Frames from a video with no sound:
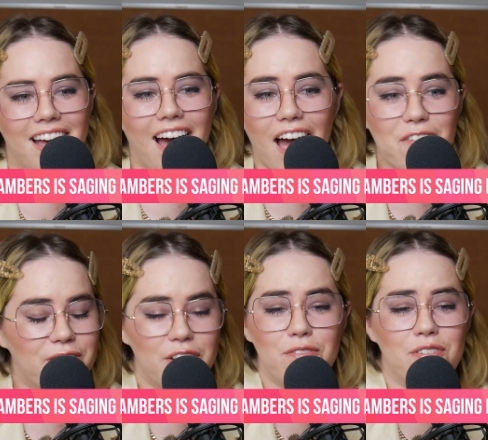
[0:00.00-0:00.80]
I
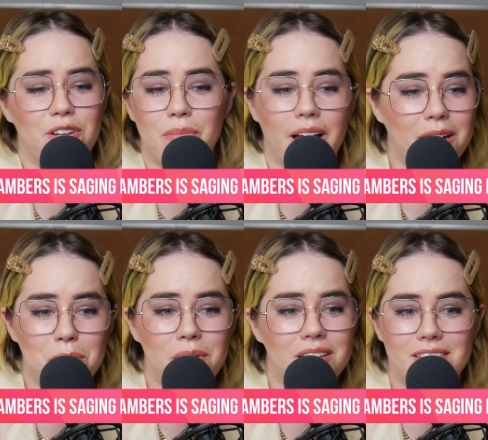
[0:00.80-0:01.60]
feel for you,
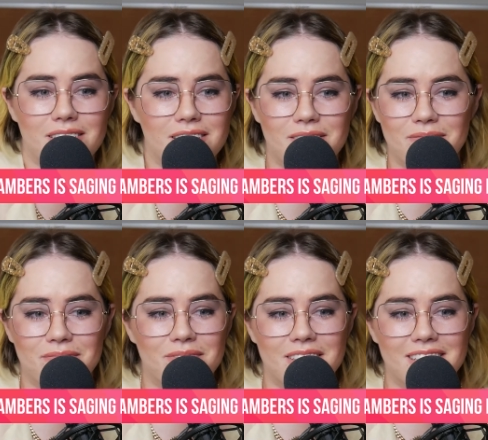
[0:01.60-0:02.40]
man, but
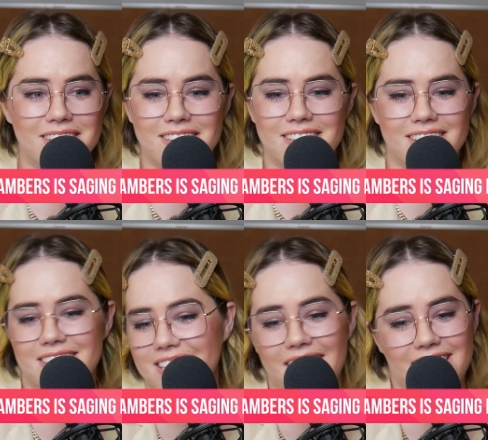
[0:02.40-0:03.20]

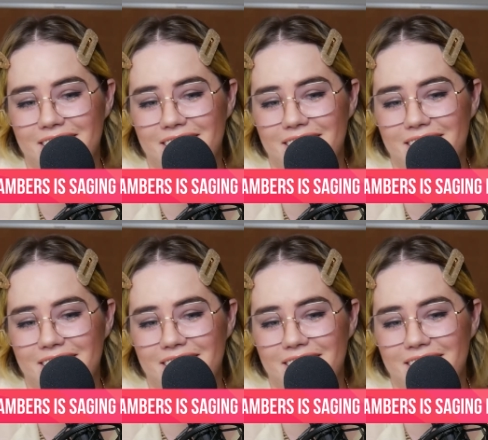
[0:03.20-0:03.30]
it's like